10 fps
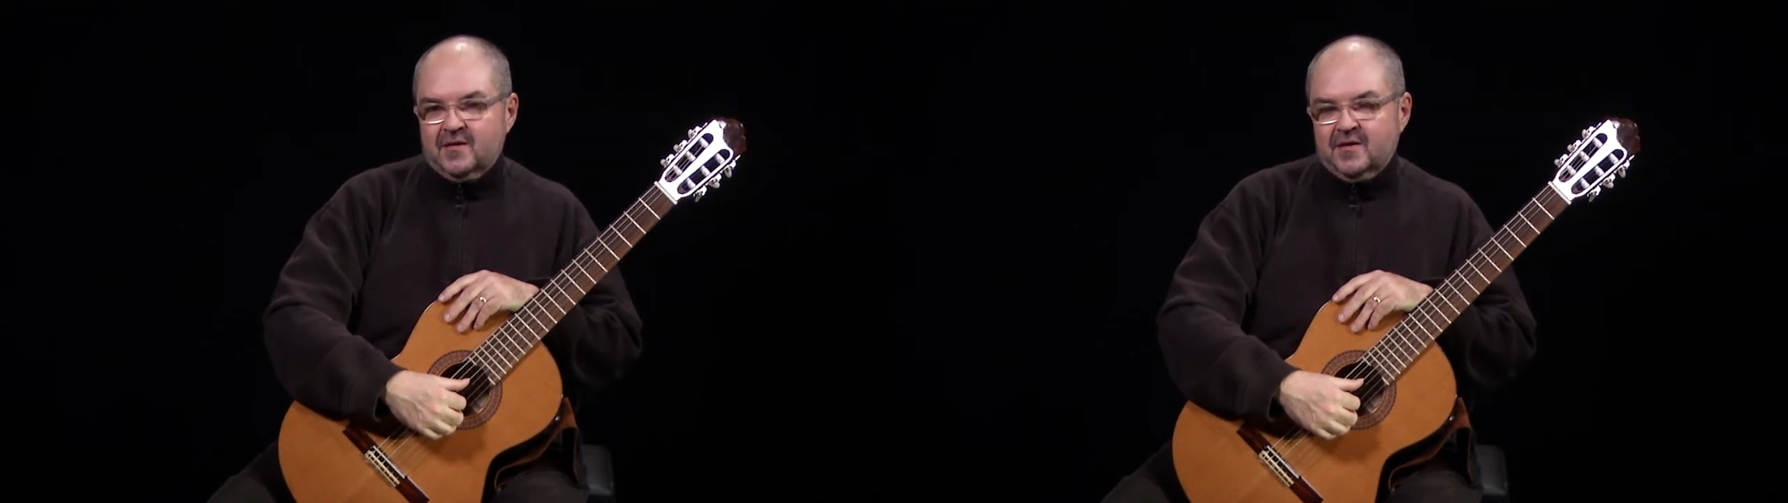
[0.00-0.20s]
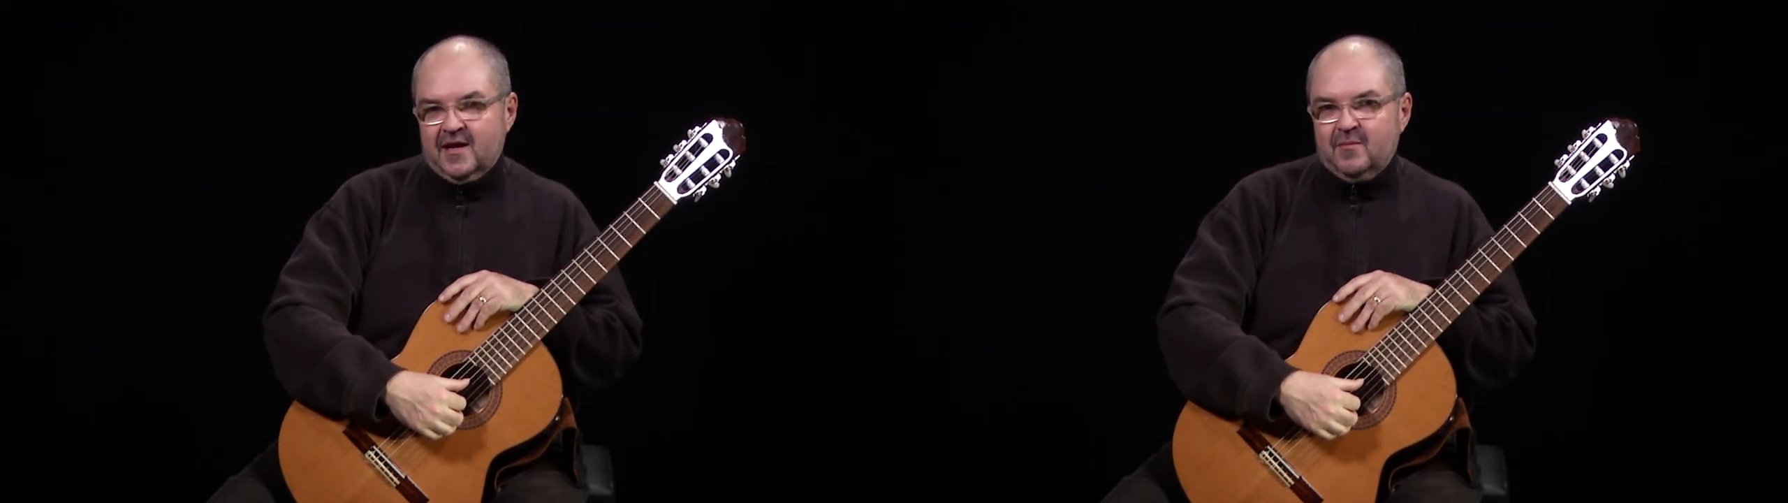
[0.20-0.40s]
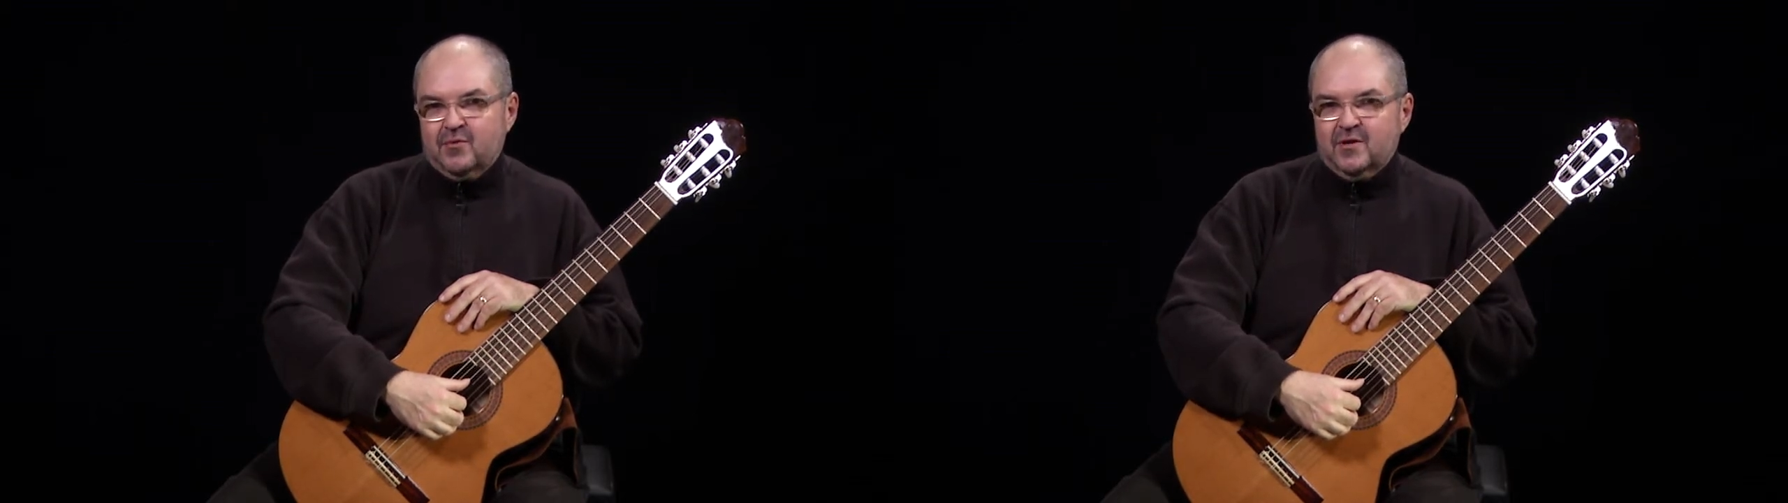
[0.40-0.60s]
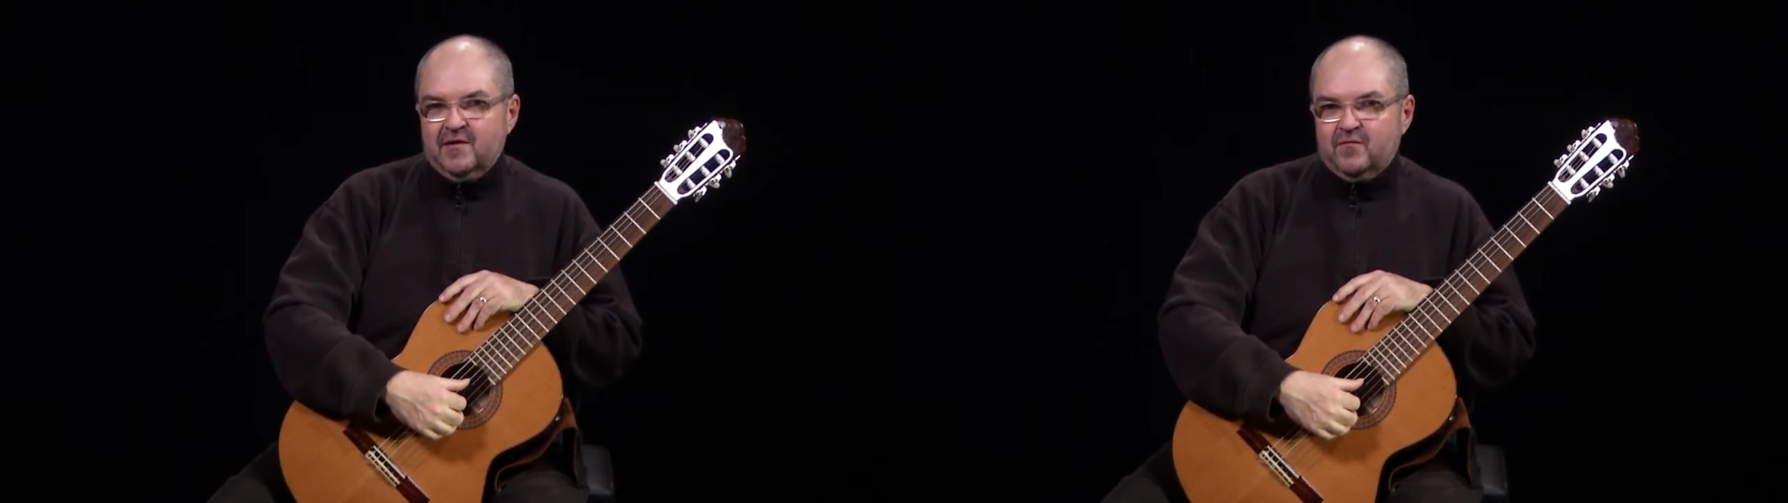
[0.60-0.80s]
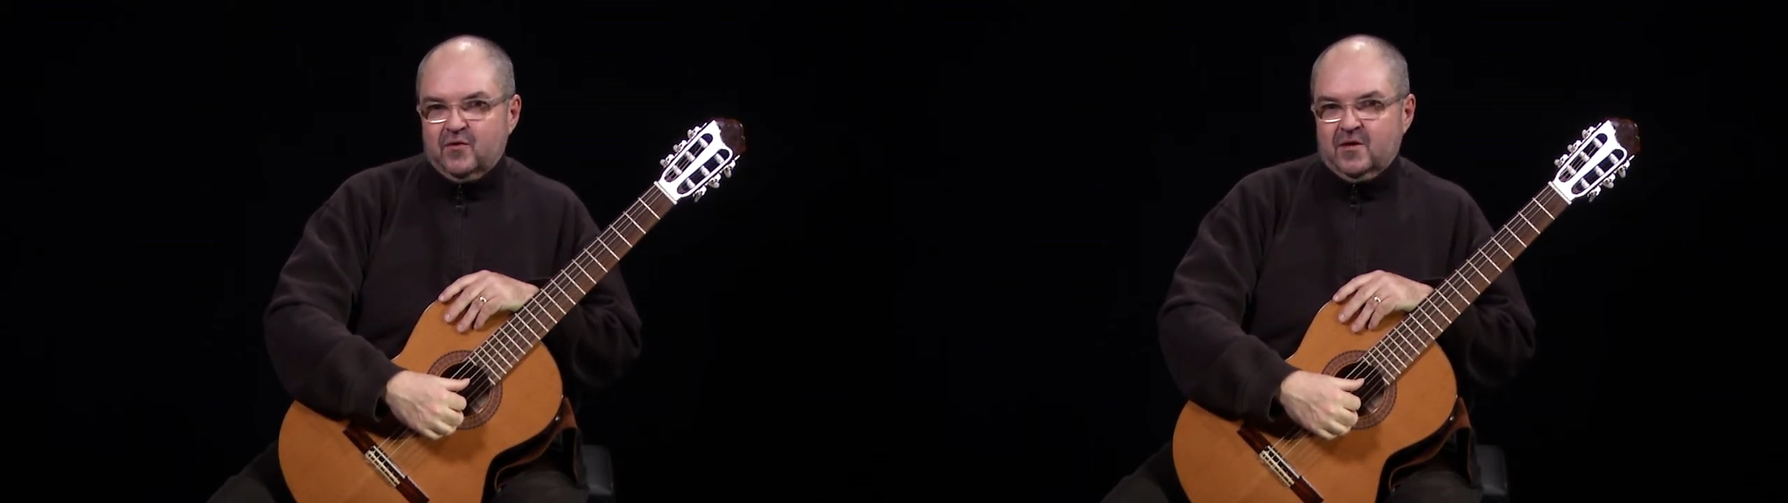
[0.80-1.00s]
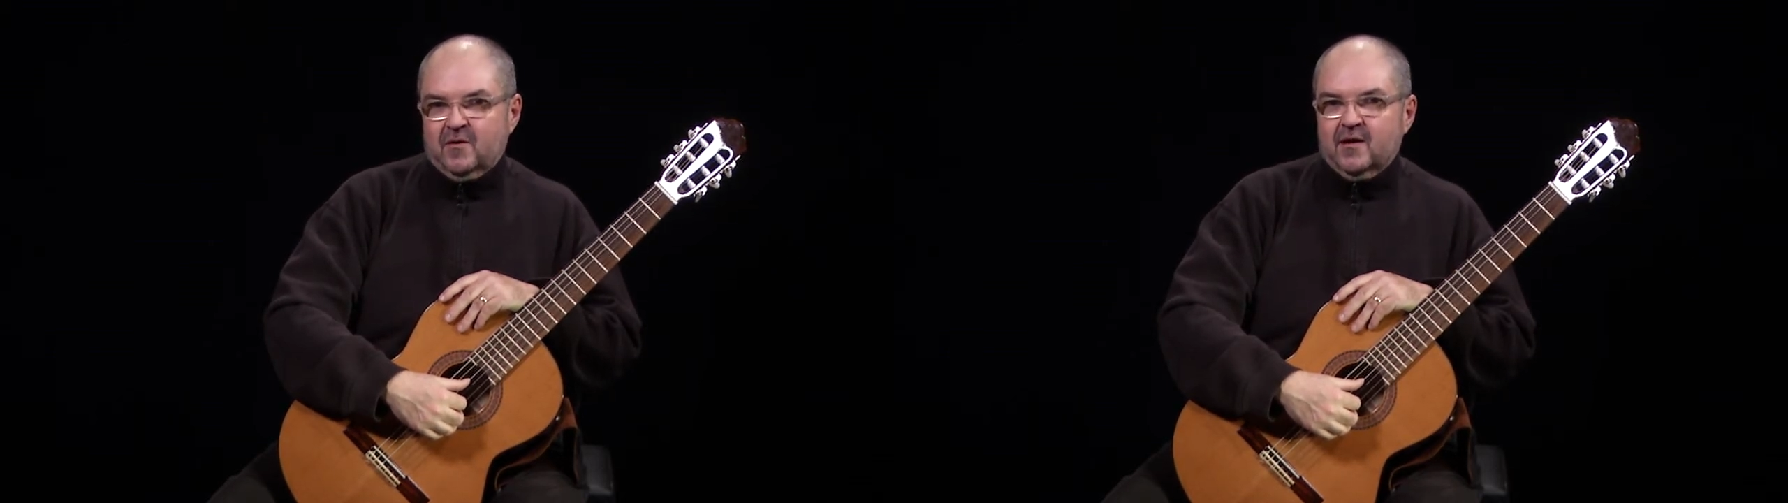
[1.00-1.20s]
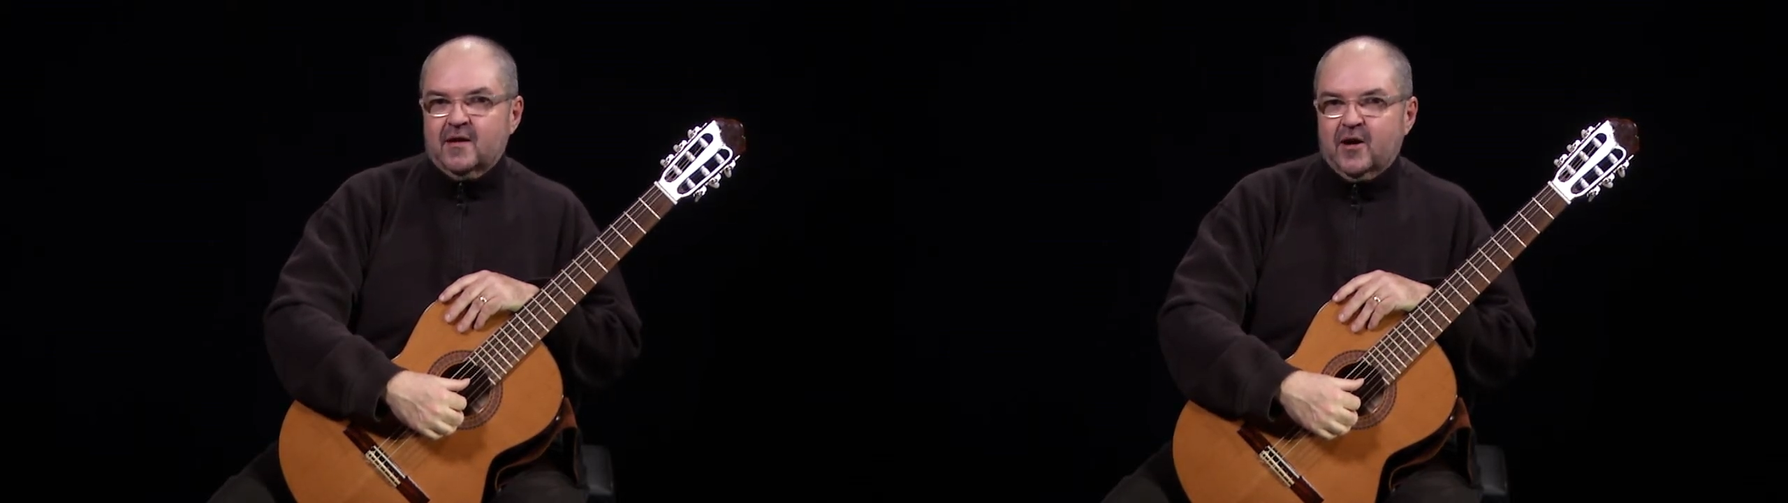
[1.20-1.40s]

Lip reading: that I believe will